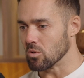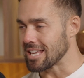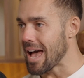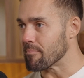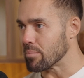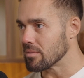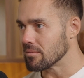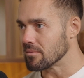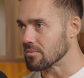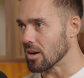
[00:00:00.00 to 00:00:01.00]
camp,
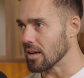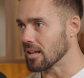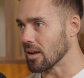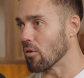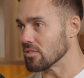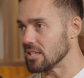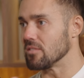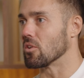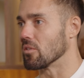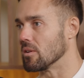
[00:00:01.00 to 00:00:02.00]
right? Like, obviously
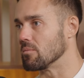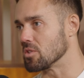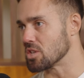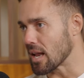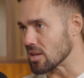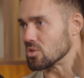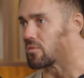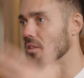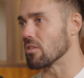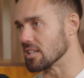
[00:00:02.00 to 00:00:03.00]
you've got the challenge
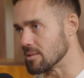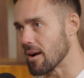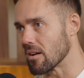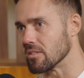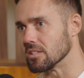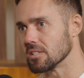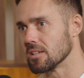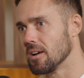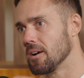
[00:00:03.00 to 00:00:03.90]
of the 30 marathons,